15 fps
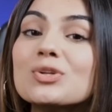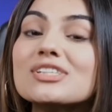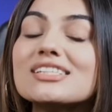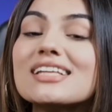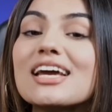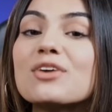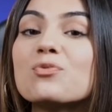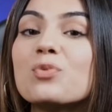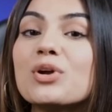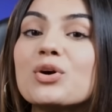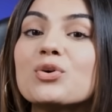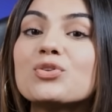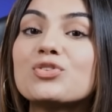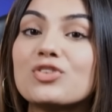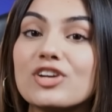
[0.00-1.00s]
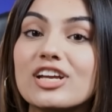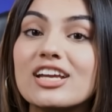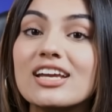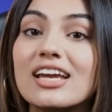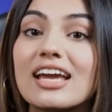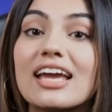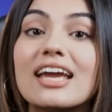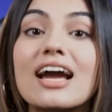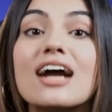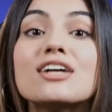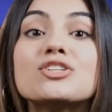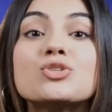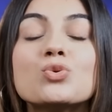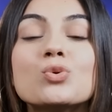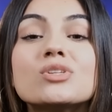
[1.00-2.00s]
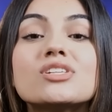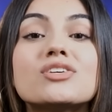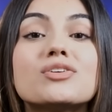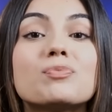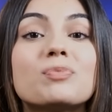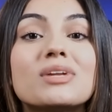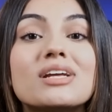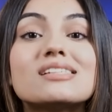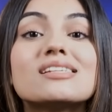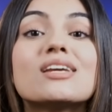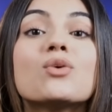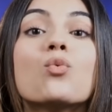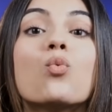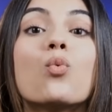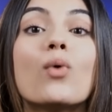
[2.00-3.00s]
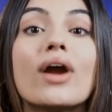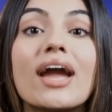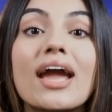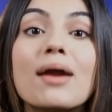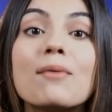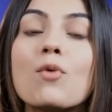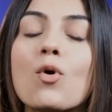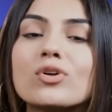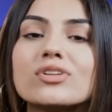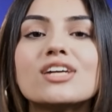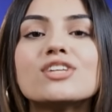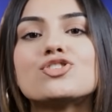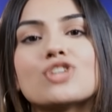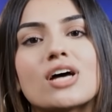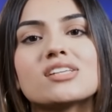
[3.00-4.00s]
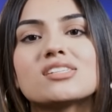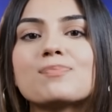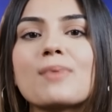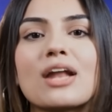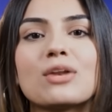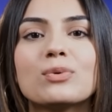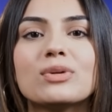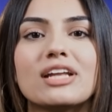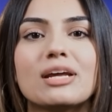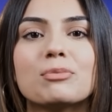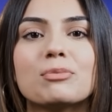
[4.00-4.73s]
tools like Veo 3, AI tools are replacing way more than just manual